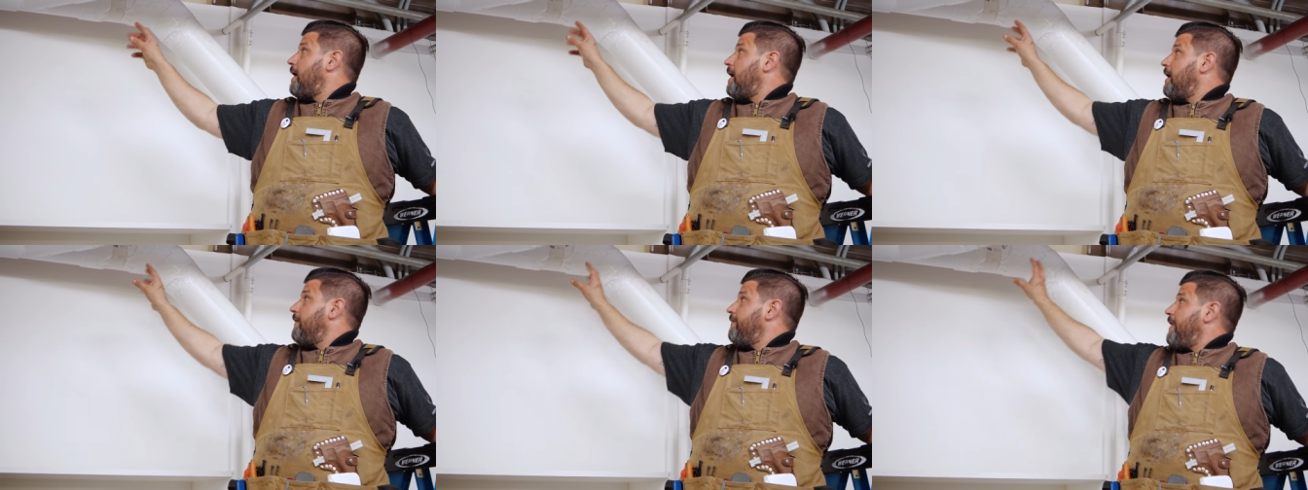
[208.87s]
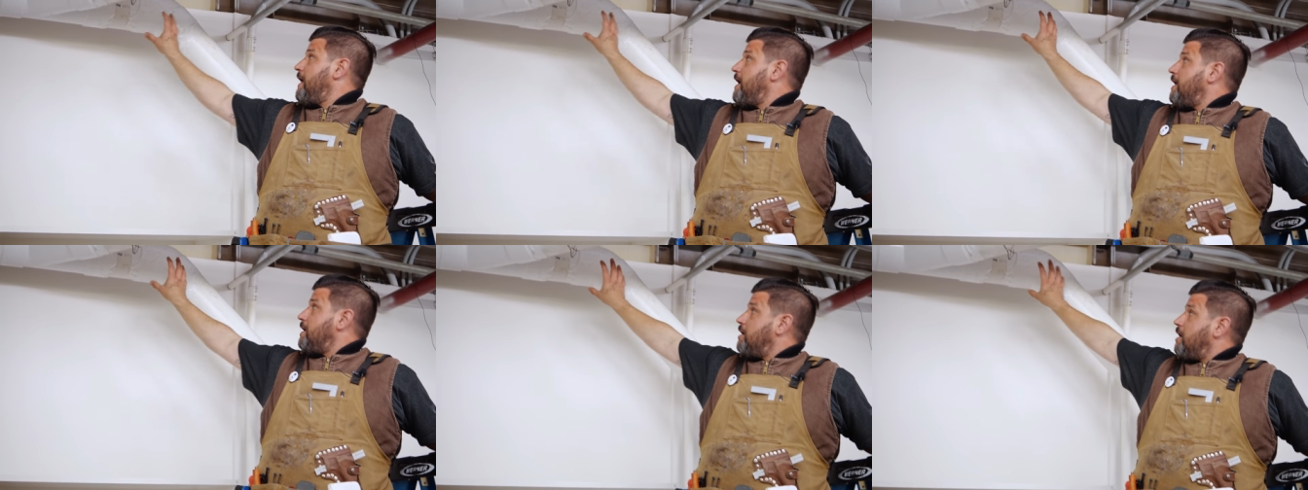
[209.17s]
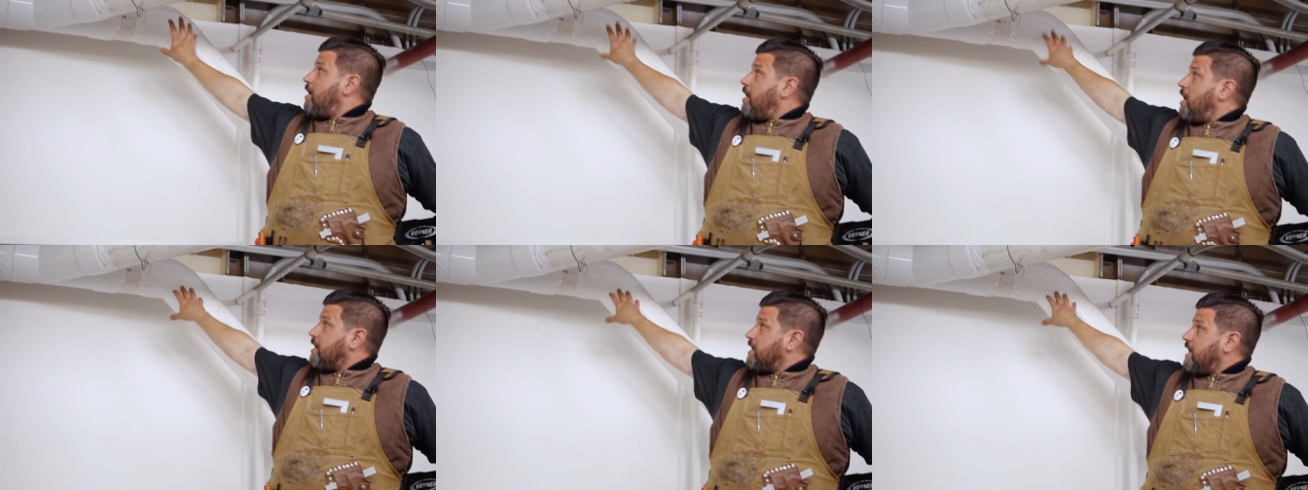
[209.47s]
and
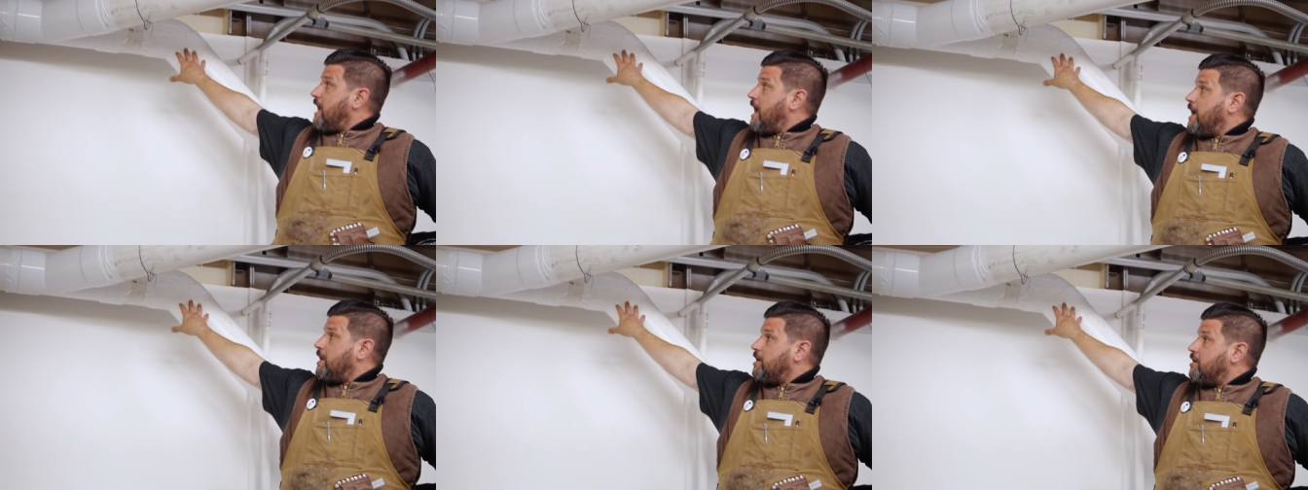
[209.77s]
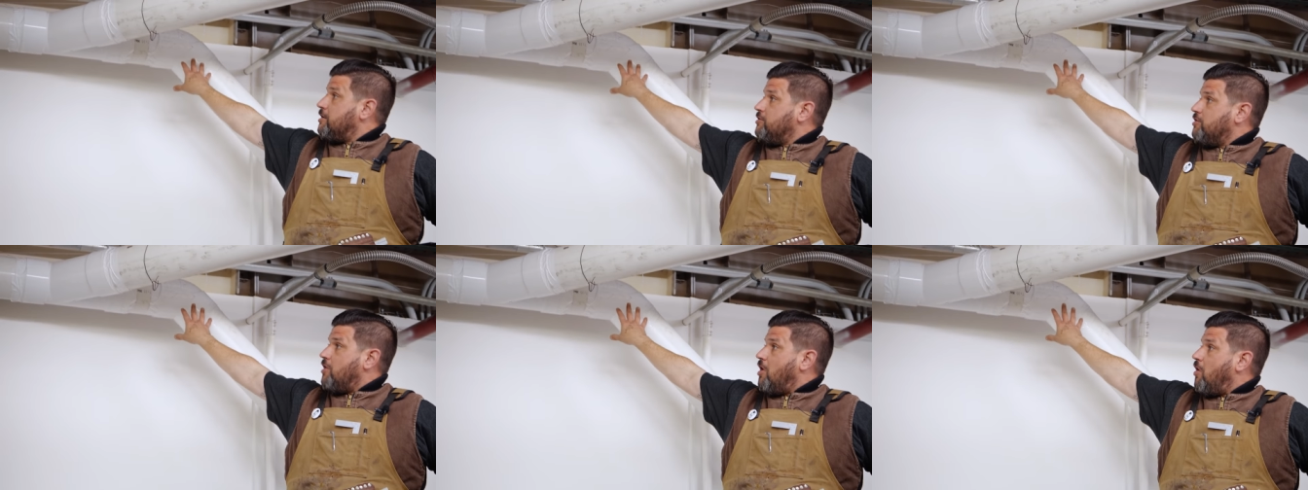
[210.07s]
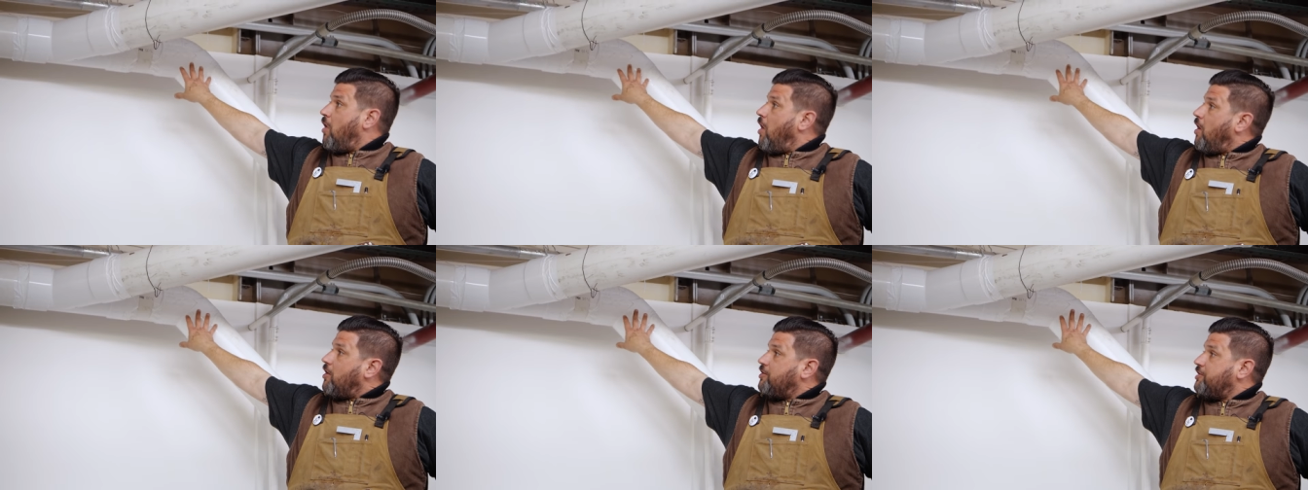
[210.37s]
then again,
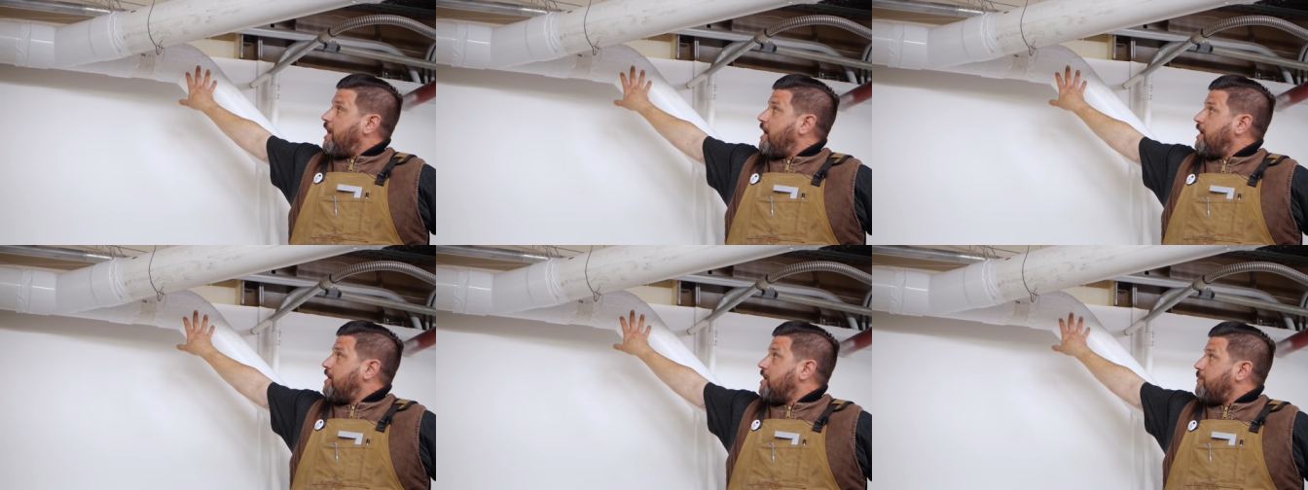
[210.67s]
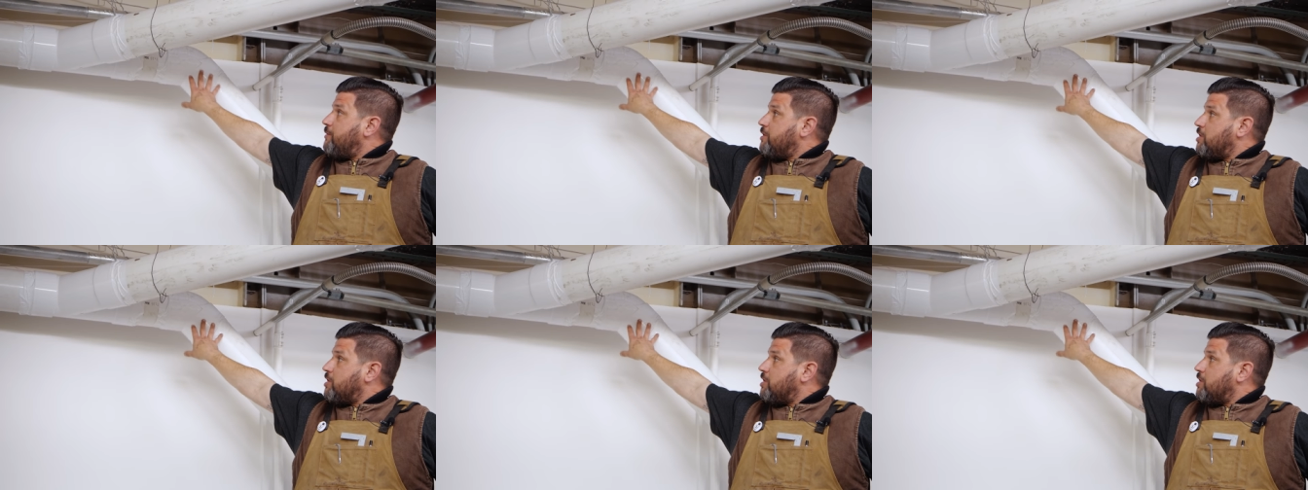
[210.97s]
no hard ninety,